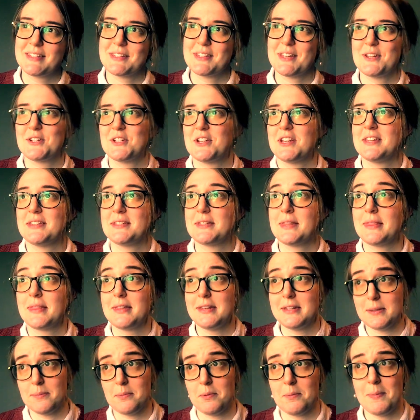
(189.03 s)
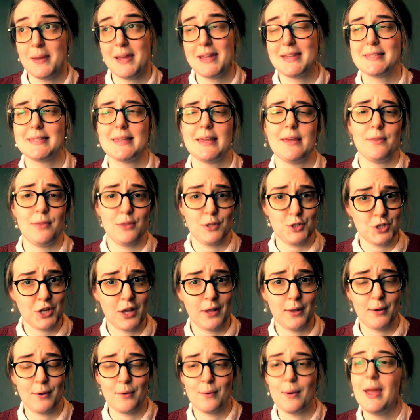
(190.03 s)
such as the double bass and the
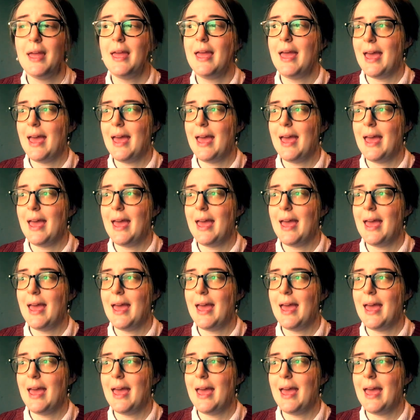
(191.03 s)
cello